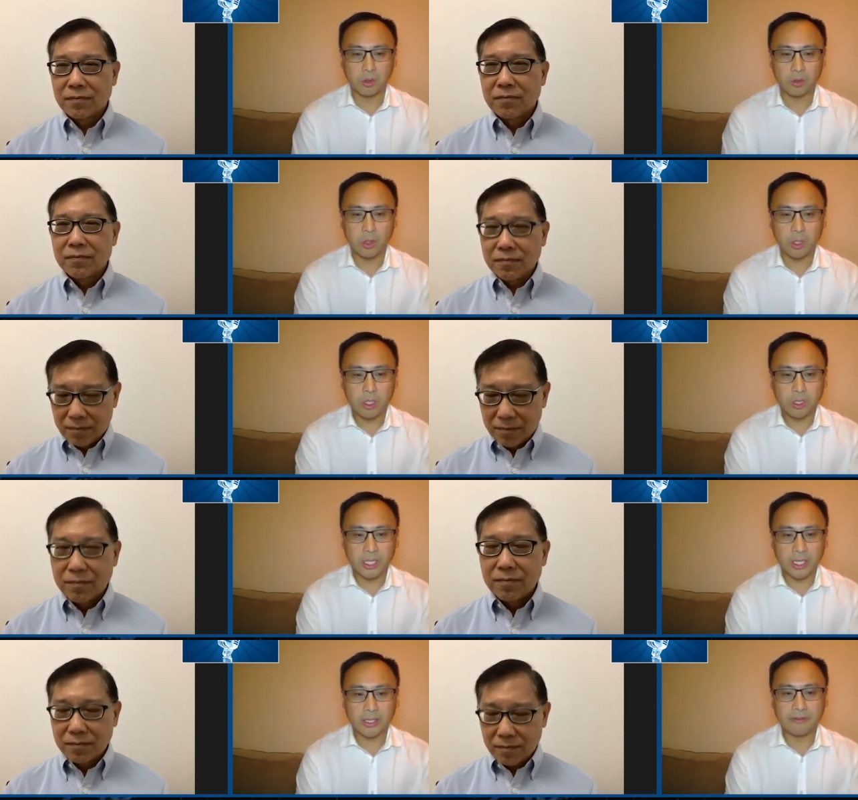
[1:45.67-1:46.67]
Speaker 1: you
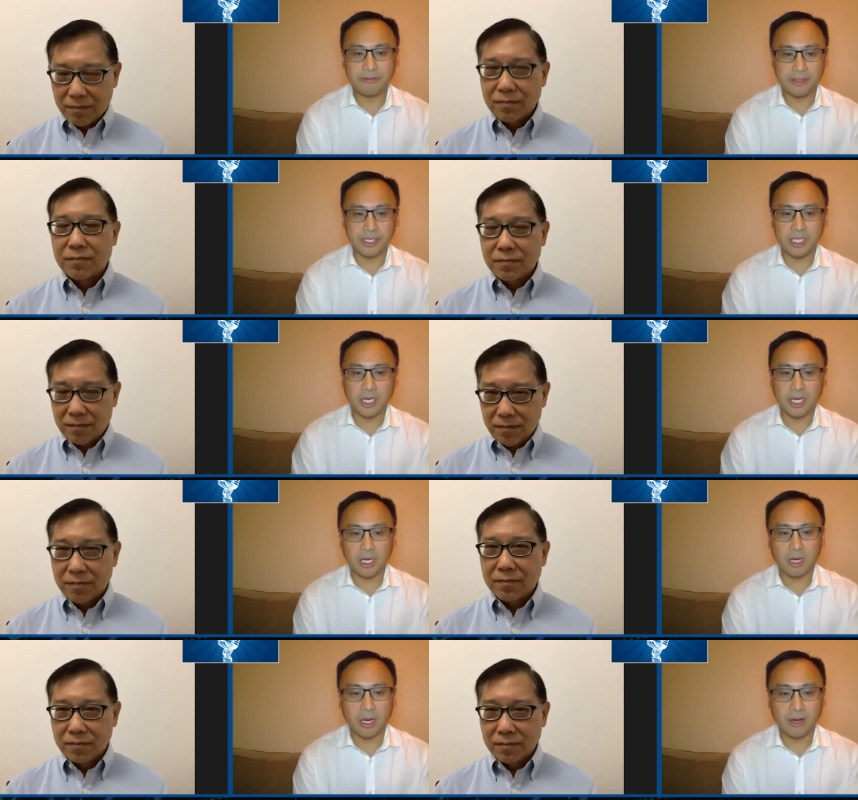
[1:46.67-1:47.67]
take a fee
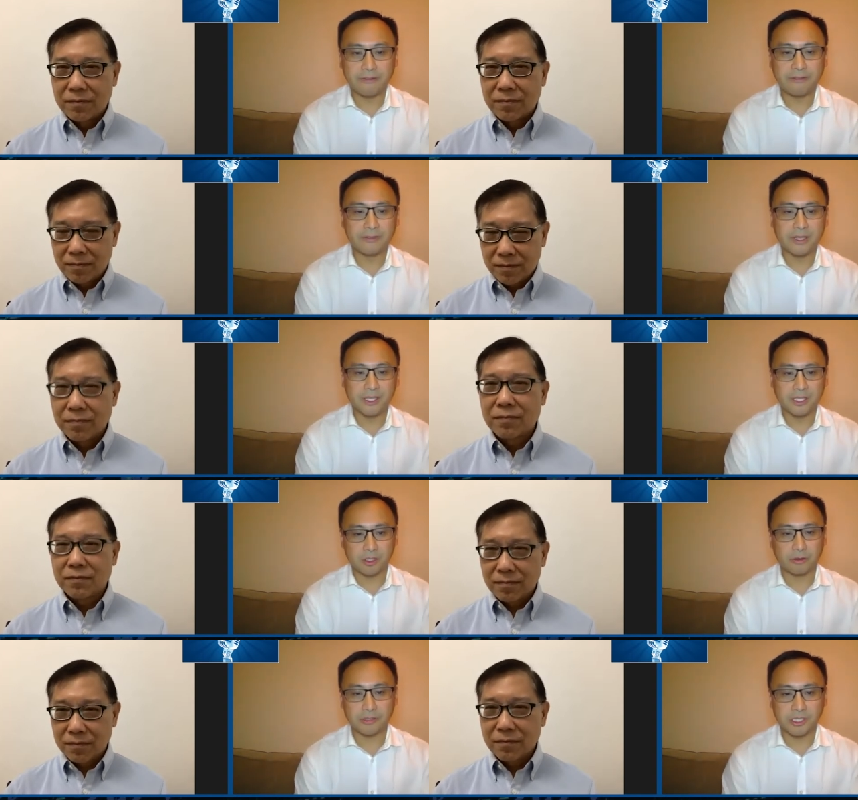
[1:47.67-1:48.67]
off the
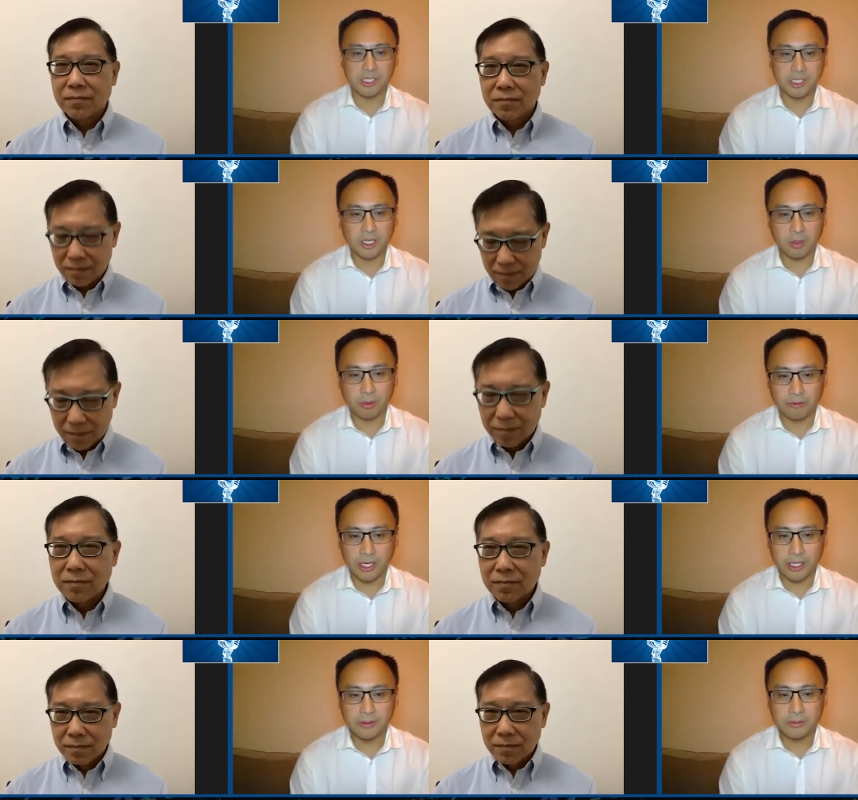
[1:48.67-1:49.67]
services that you
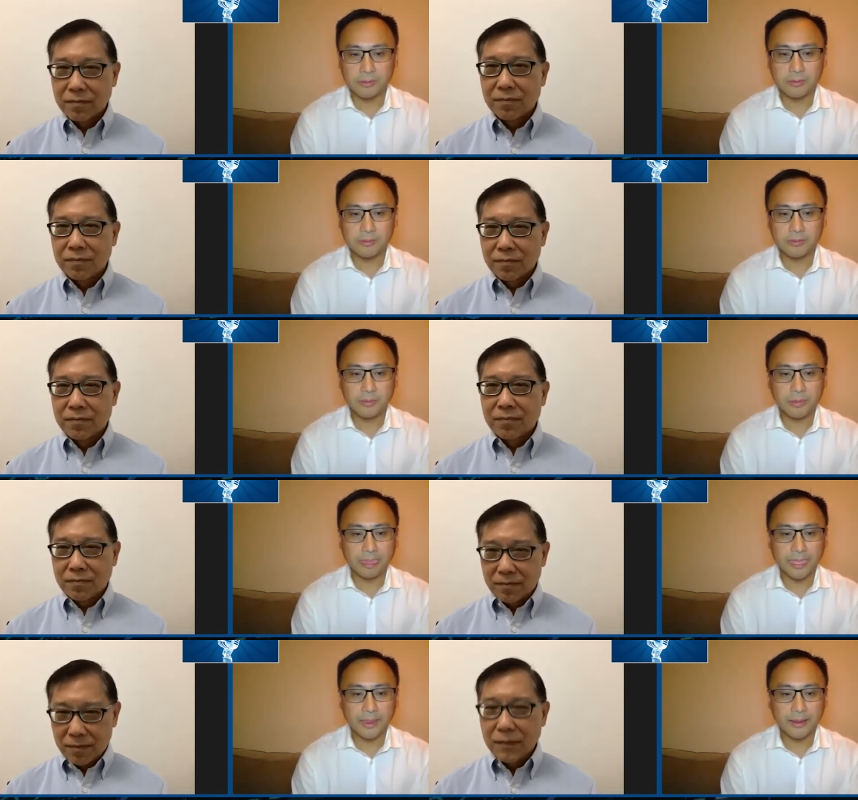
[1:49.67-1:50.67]
provide?
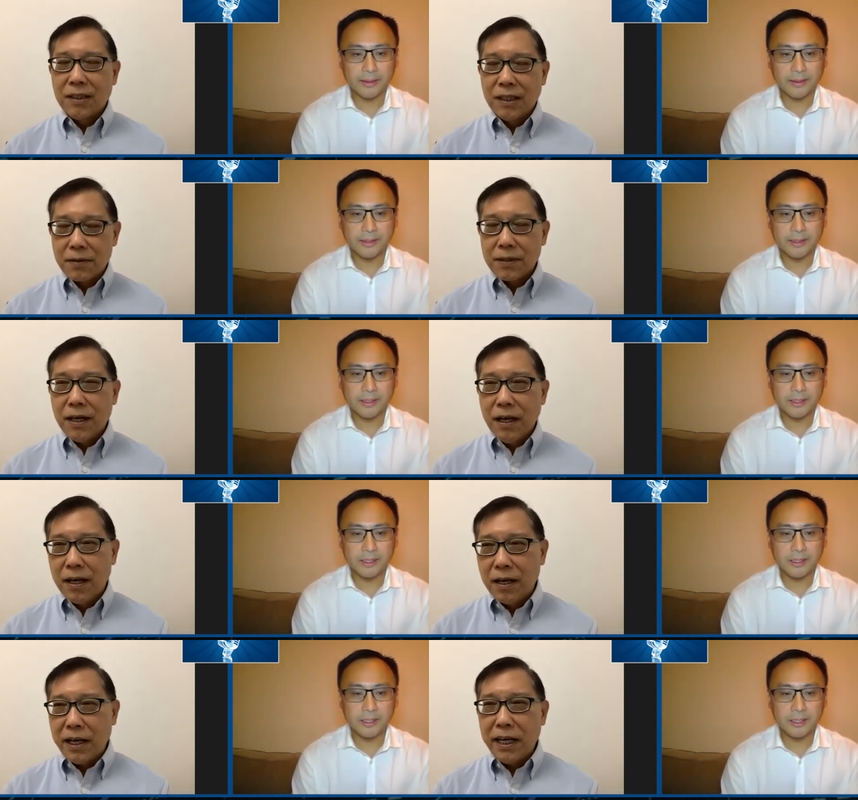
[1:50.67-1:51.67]
Yes.
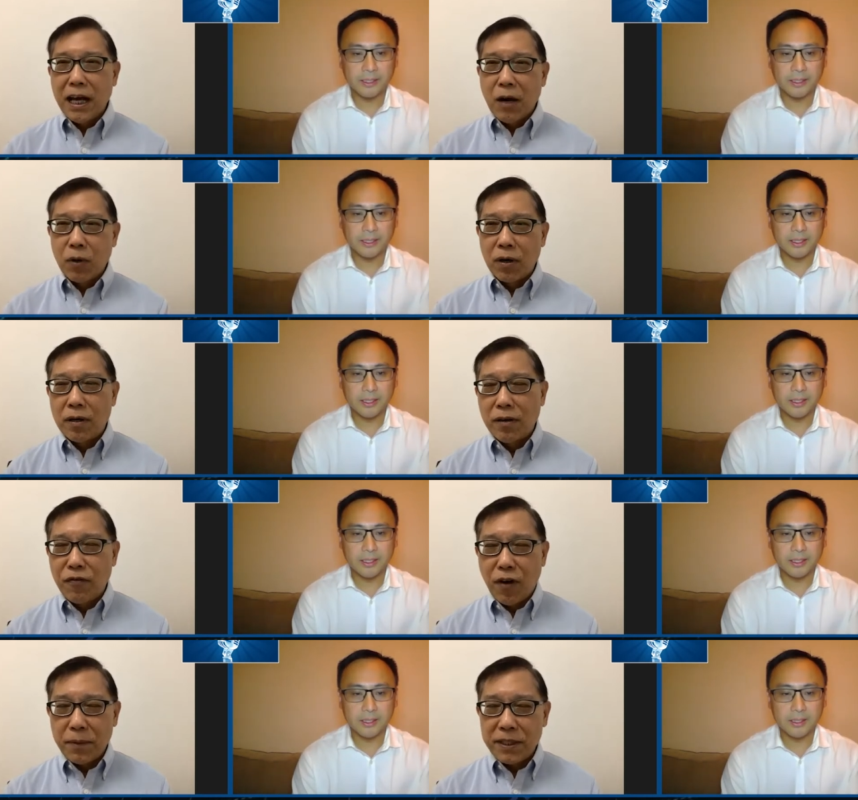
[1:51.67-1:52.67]
Speaker 2: In our
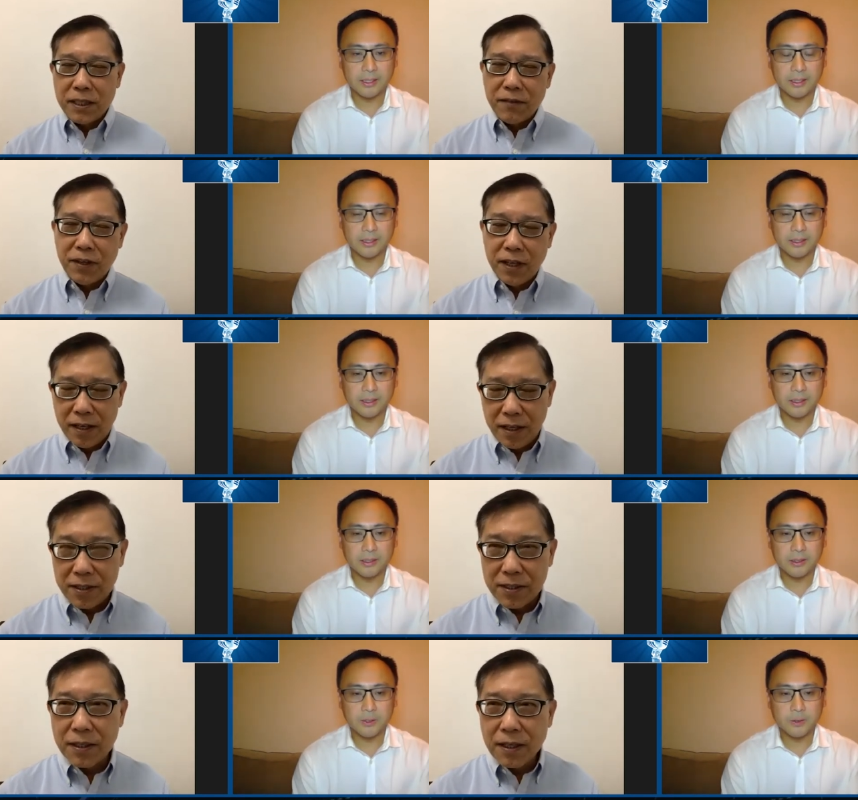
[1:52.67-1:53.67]
formative
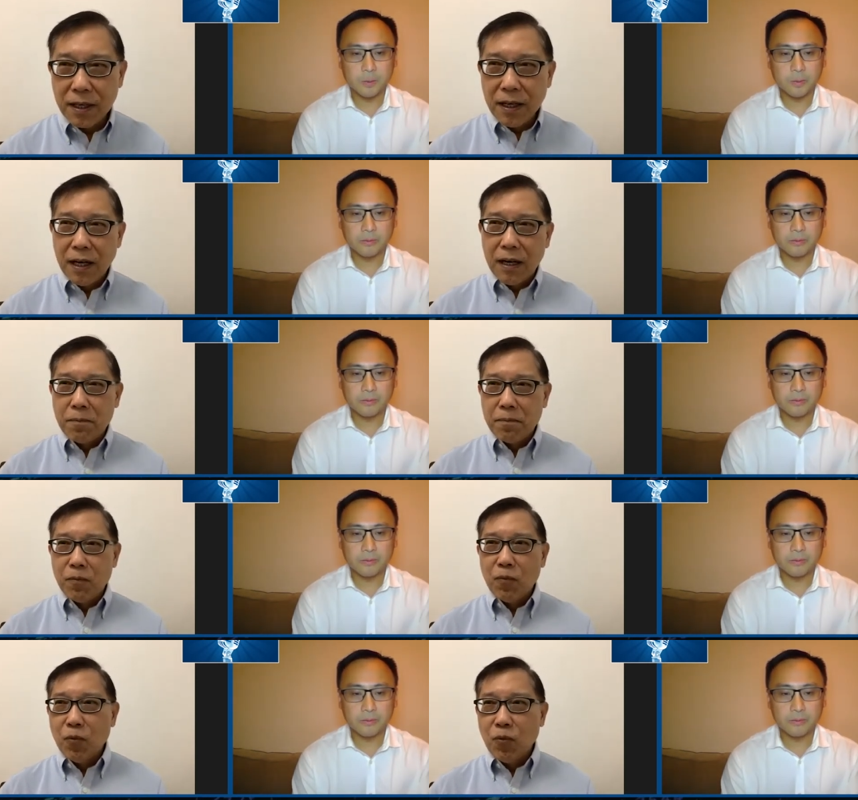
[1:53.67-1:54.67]
years,
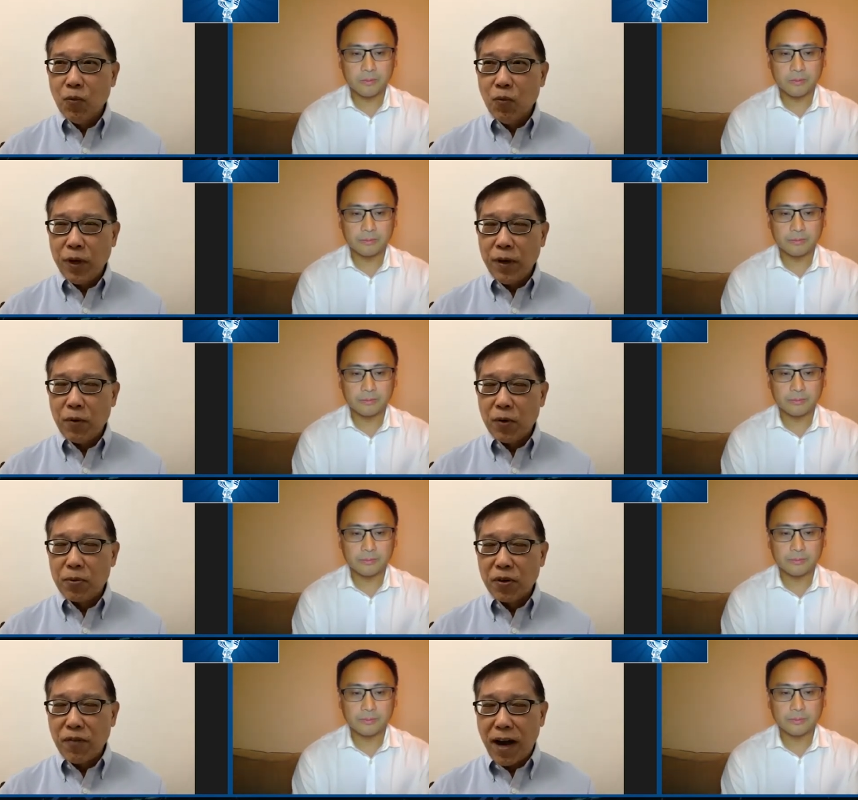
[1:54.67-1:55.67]
Speaker 1: we
Speaker 2: would
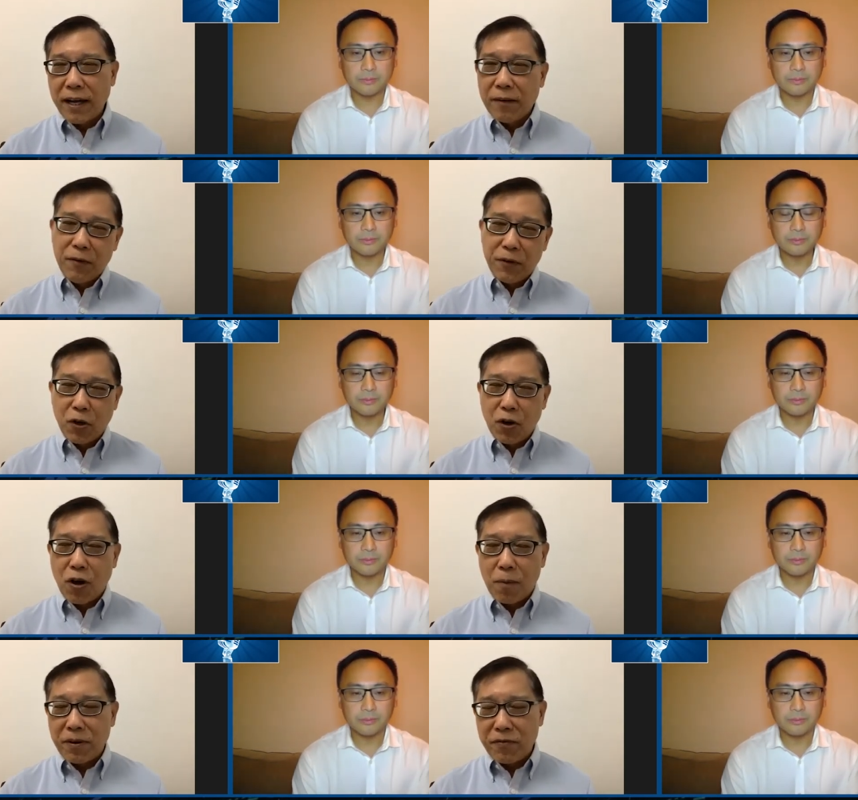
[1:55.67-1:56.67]
provide what we call
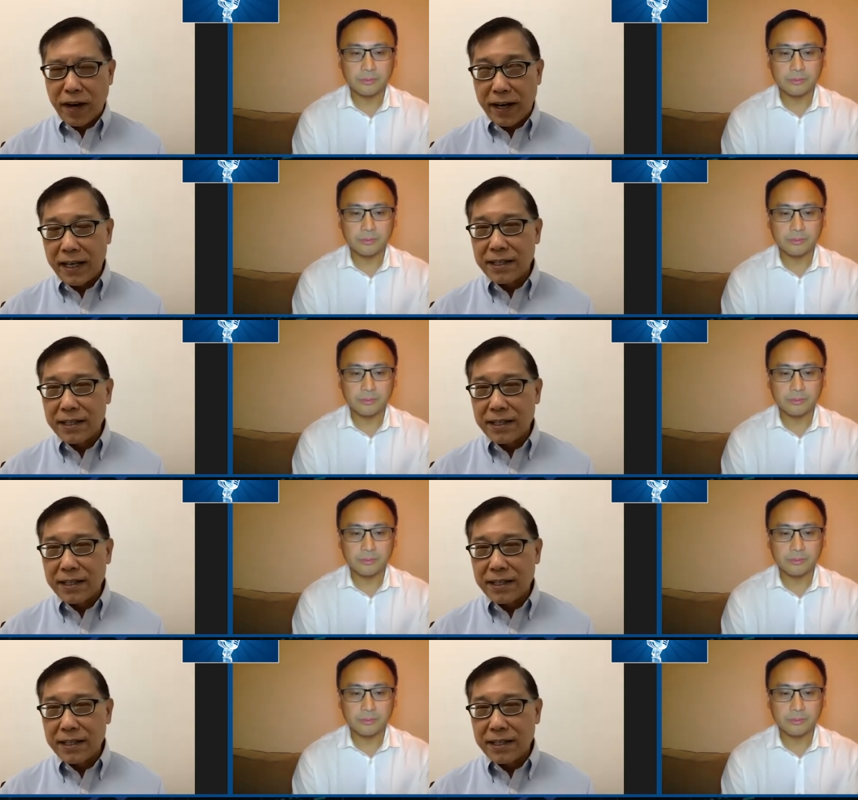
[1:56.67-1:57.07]
corporate finance